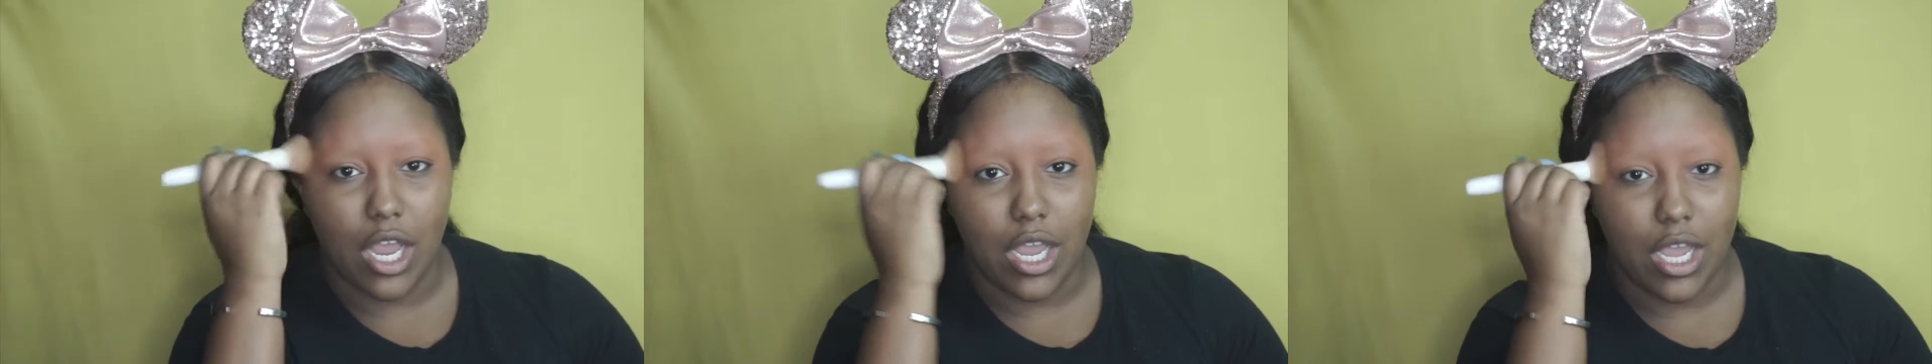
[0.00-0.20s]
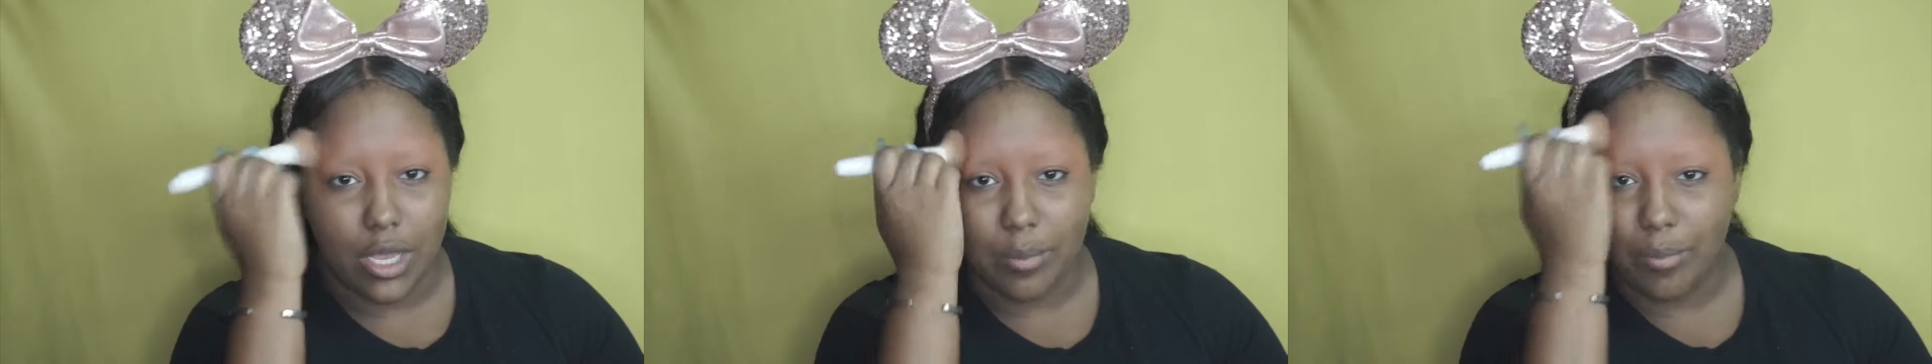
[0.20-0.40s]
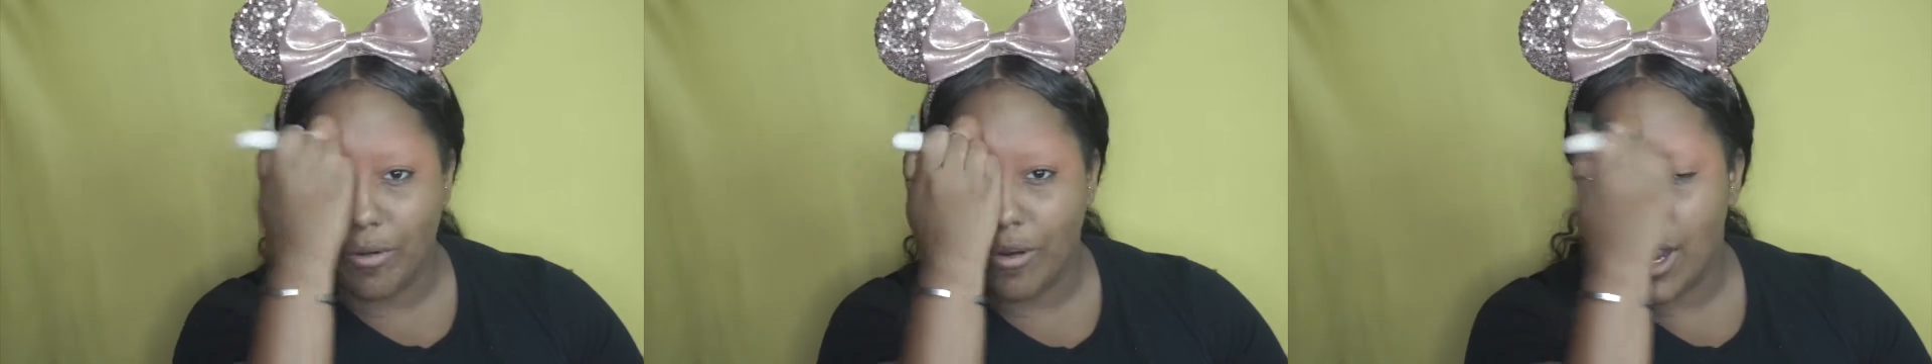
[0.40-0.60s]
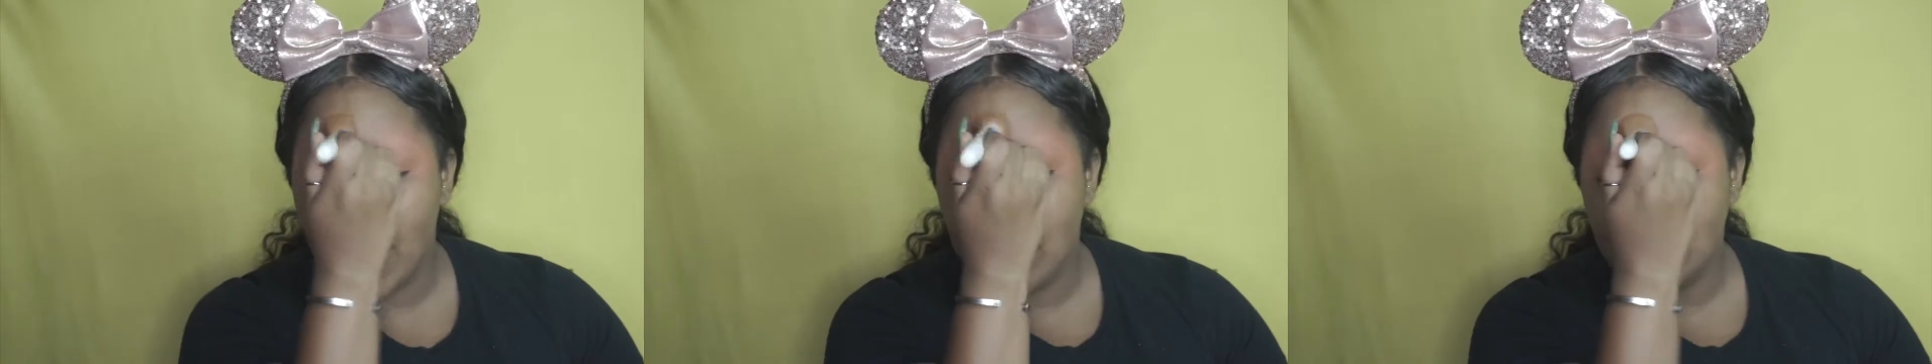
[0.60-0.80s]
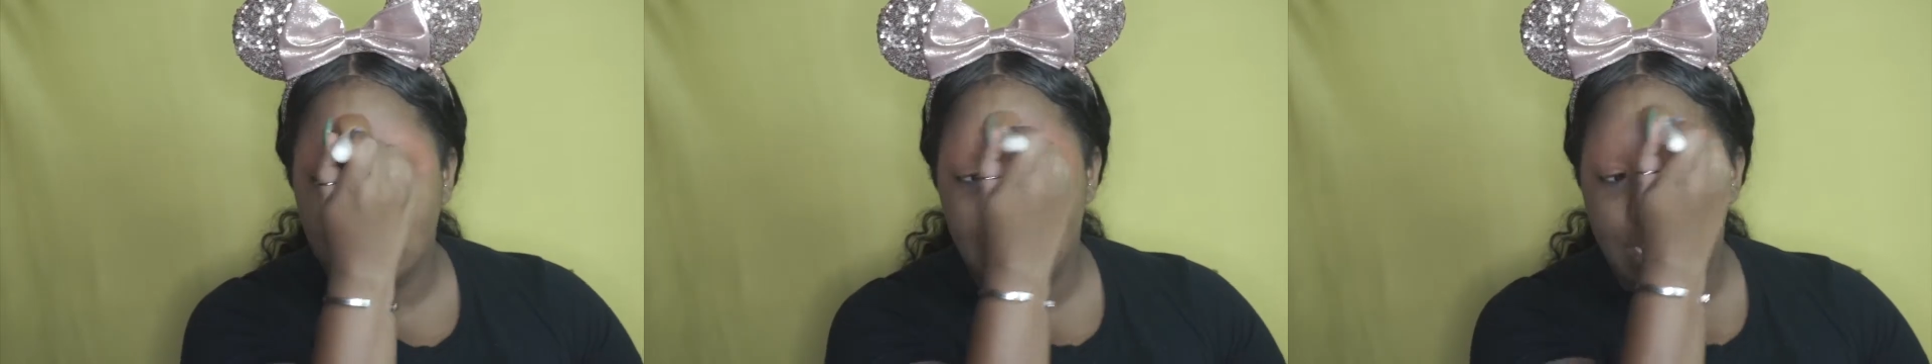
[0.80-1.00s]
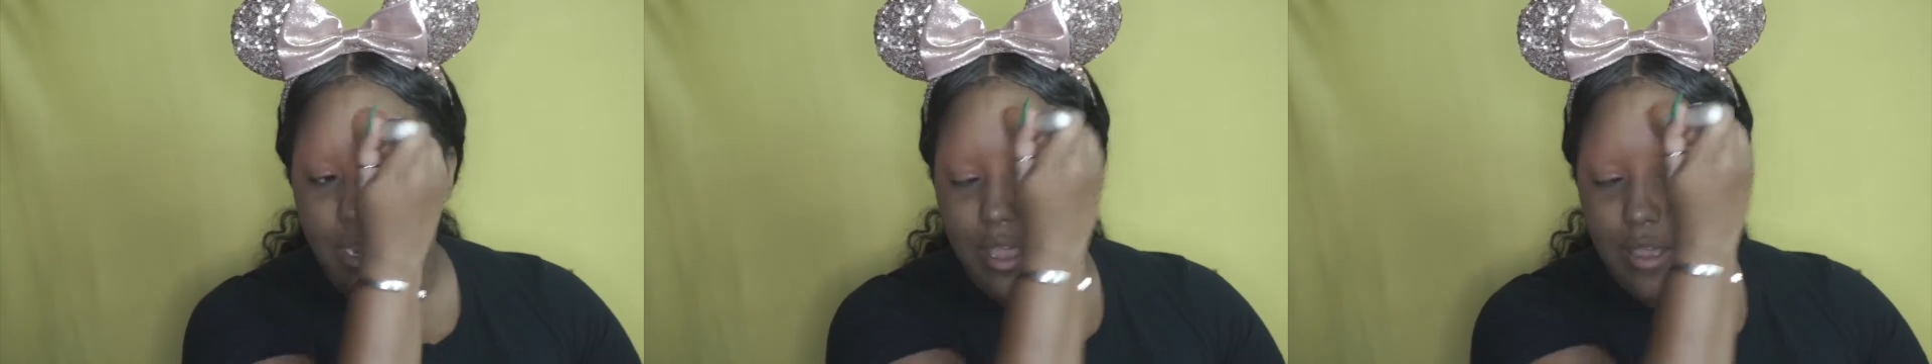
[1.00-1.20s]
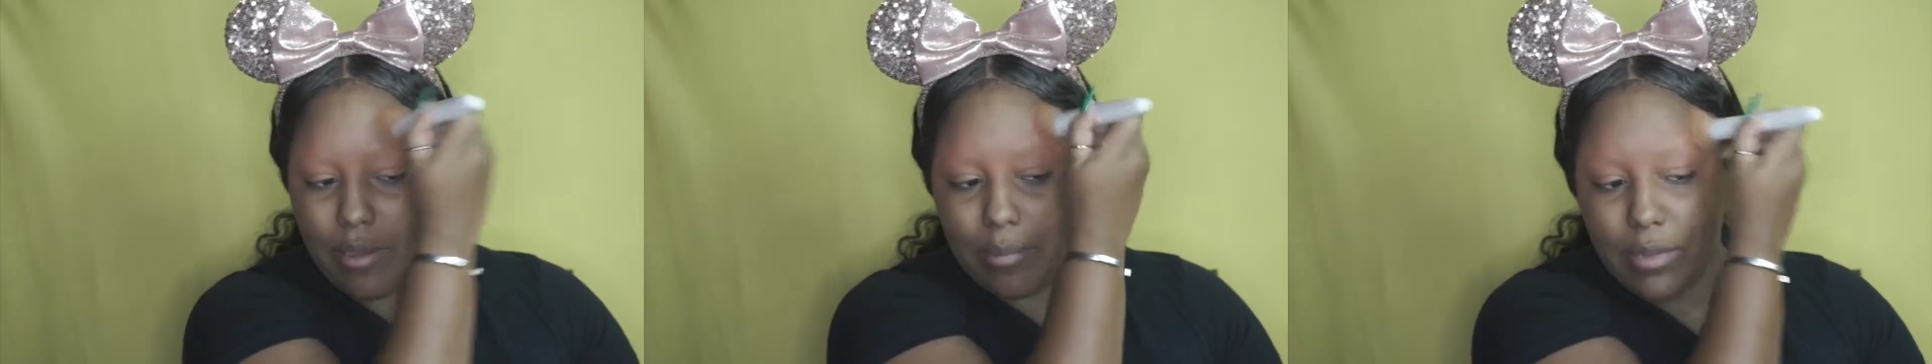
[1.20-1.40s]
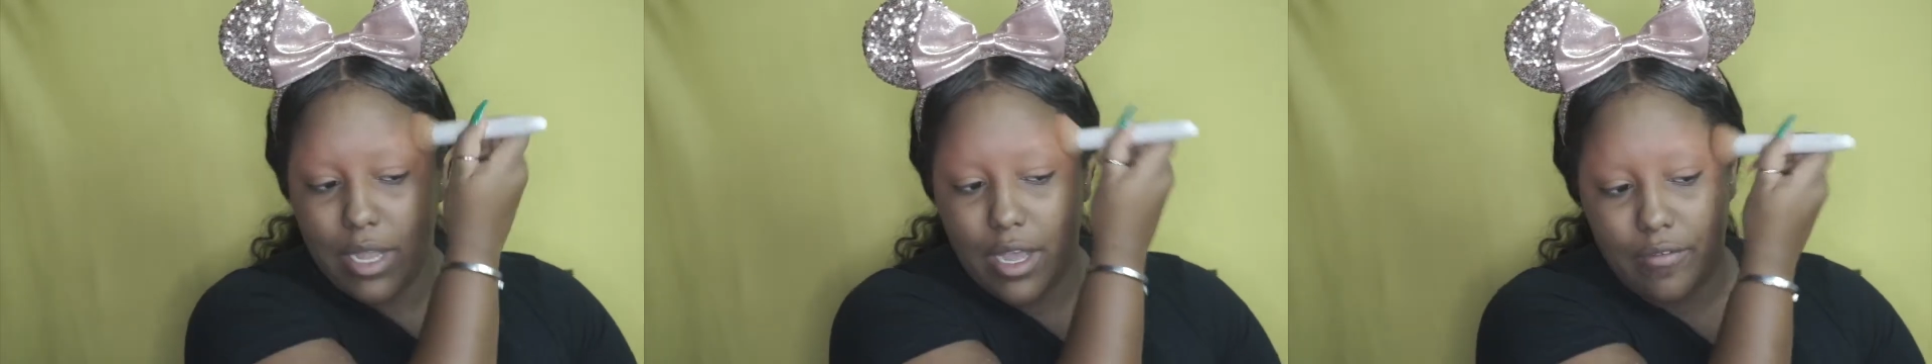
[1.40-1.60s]
good brows, and now
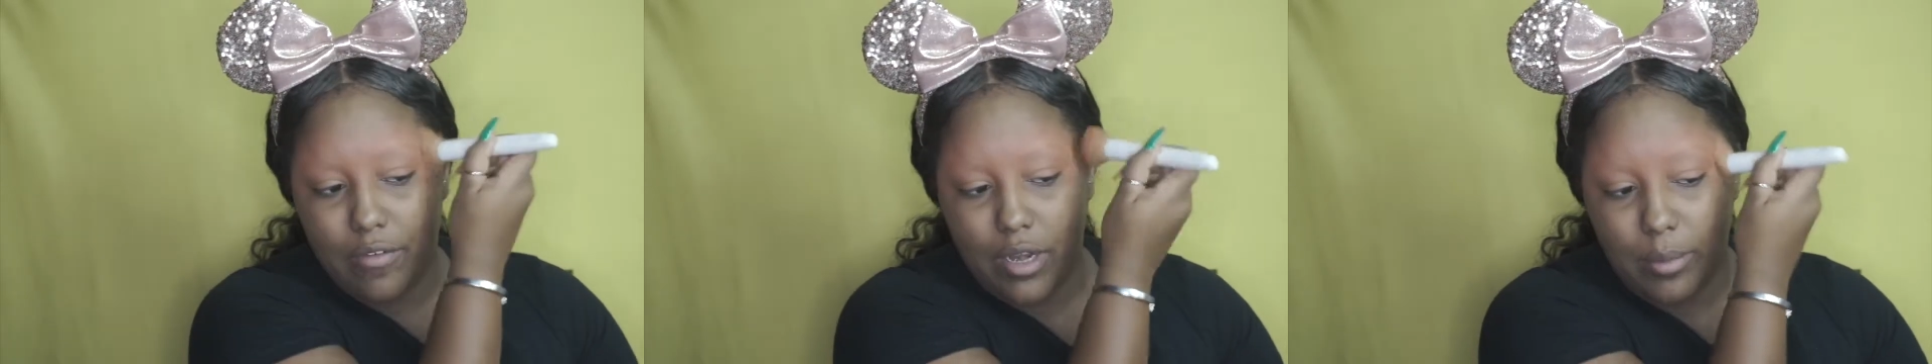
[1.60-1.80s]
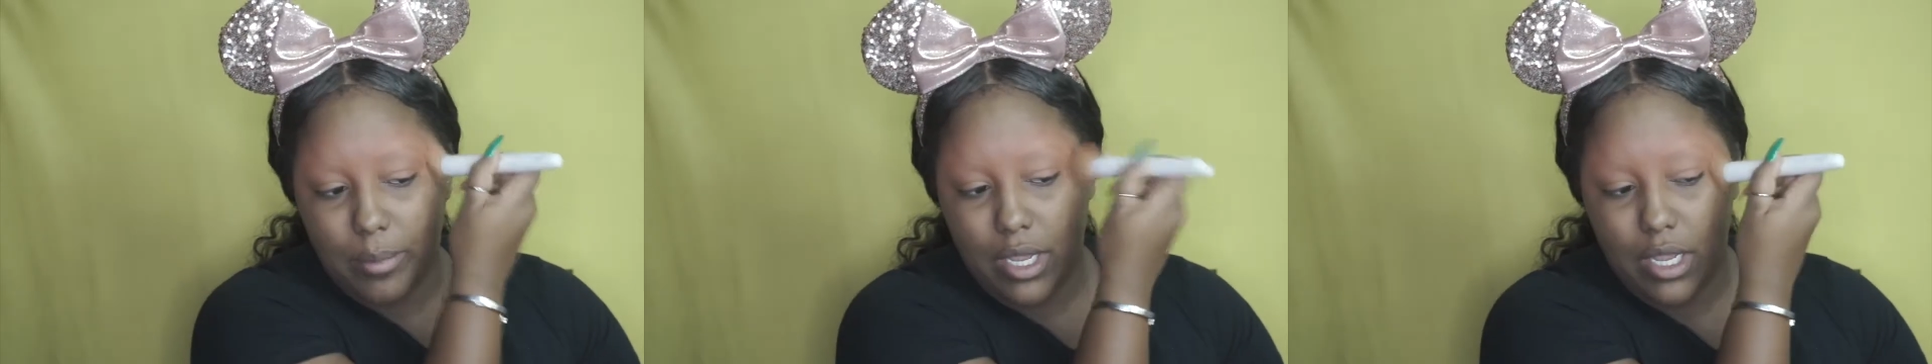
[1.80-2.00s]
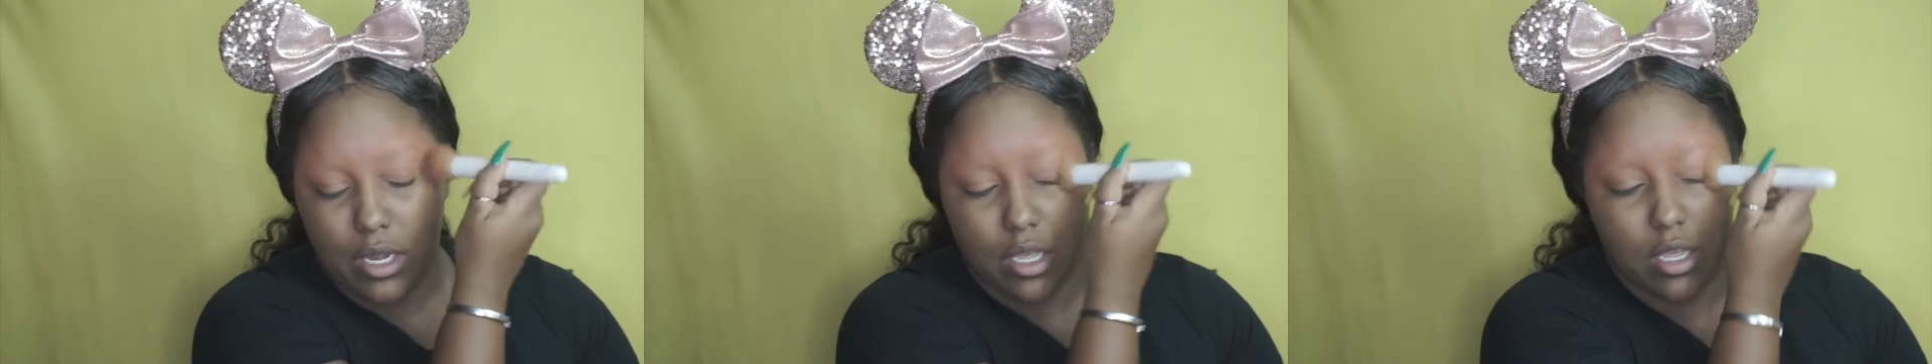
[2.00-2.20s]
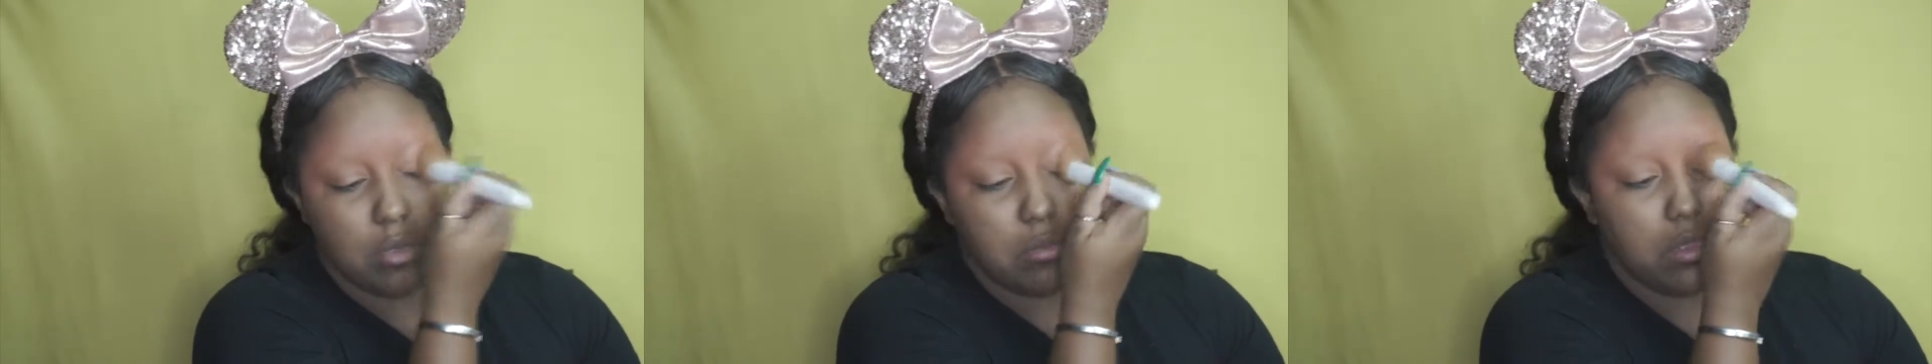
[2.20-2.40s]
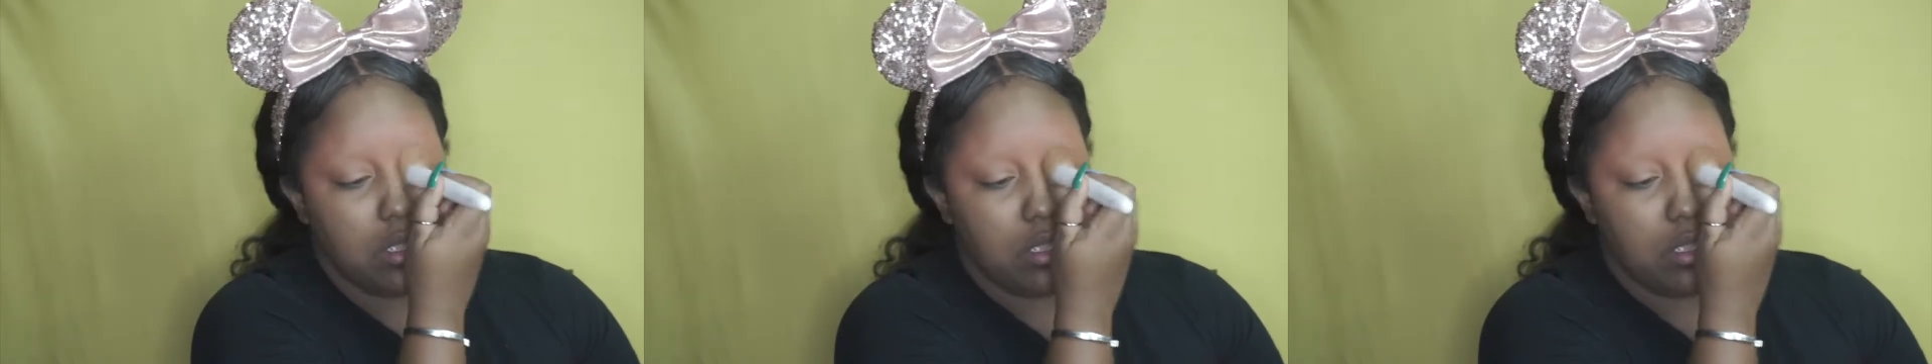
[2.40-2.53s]
I'm covering mine up.